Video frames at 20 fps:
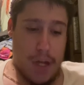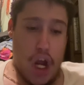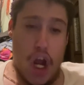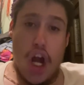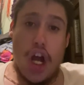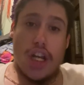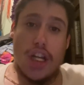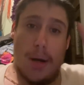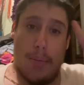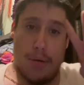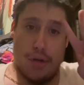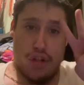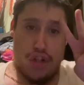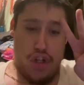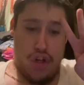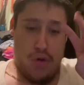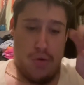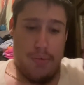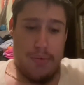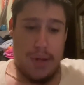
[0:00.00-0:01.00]
Number
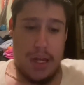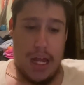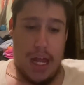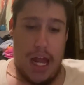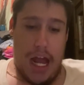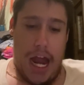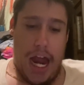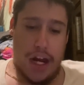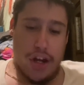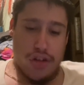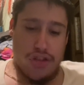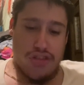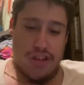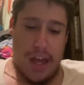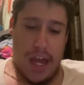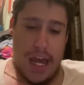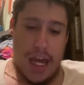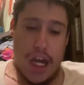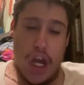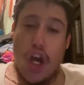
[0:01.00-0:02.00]
2, I could
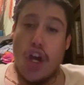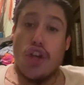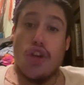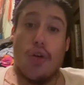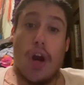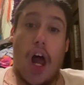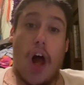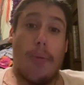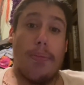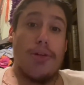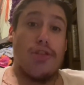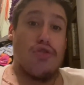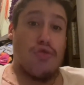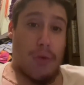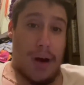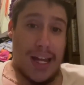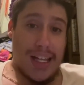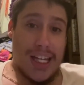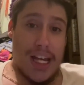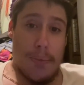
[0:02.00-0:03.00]
say, your help is
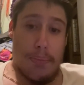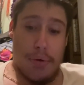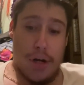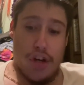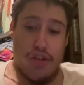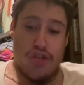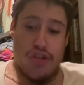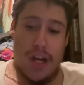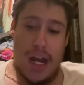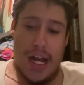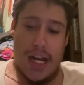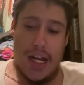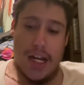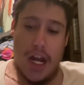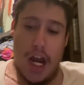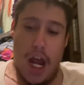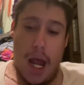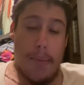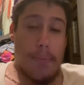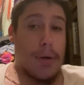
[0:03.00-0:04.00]
greatly appreciated,
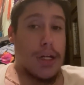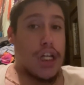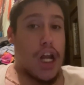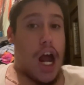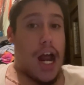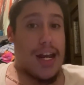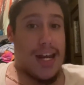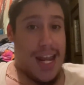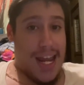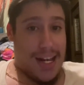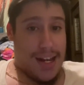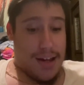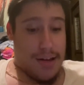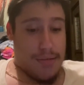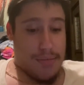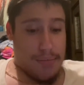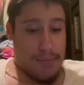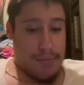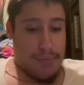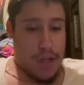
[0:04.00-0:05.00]
but not needed.
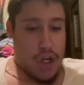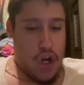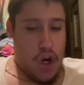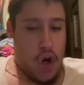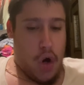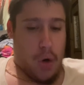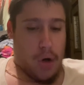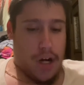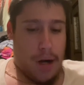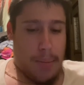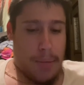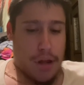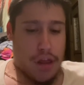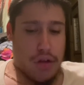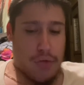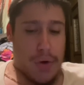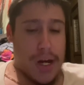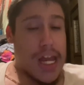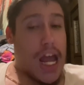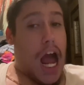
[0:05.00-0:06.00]
Or number
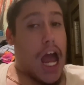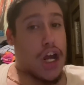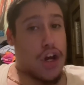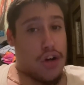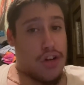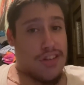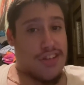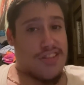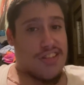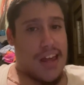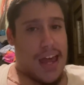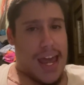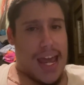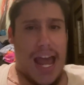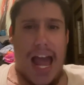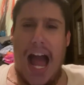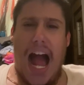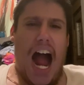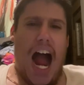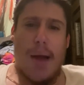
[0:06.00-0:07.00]
3, I could say,
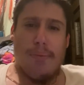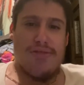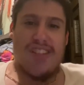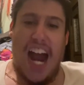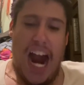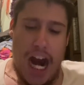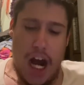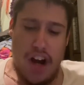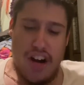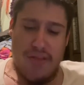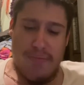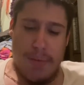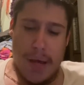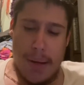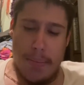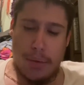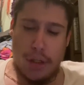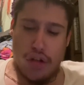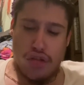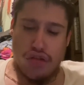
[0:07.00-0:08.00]
I'm tired of
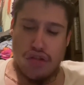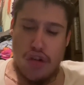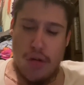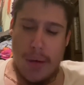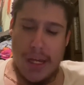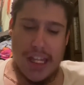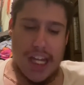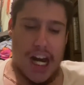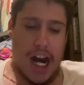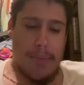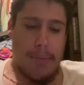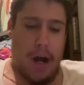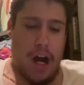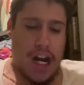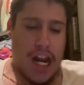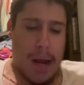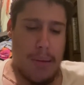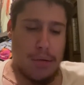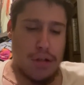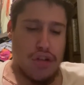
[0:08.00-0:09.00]
people assuming that I'm
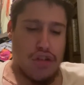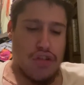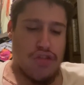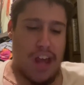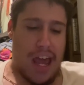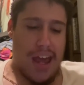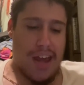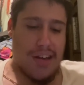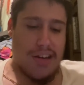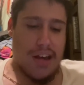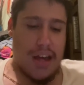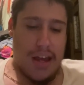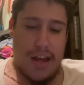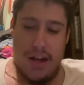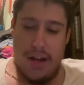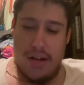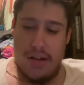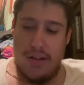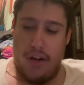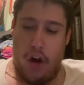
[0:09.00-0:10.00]
unable to take
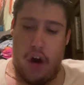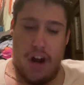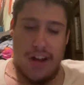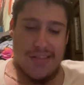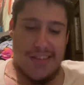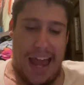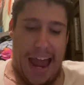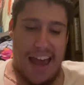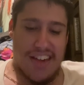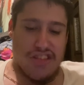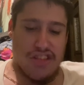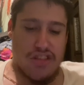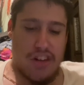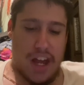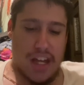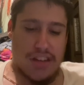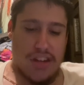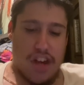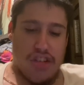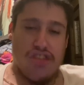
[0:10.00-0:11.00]
on tasks
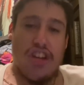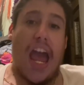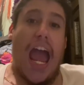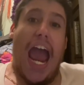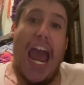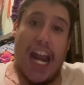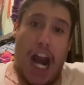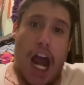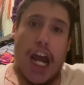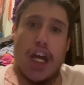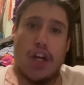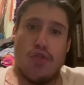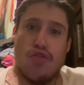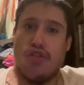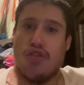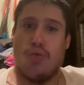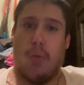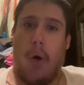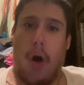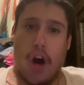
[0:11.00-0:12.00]
like this, and I could
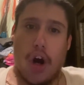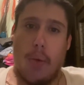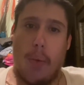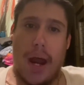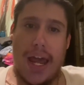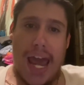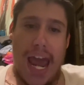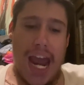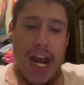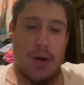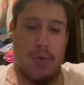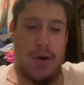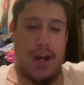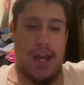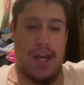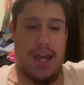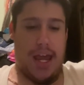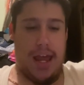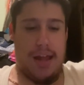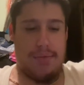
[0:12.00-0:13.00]
just walk away angry
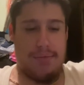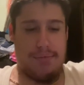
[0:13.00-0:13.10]
again.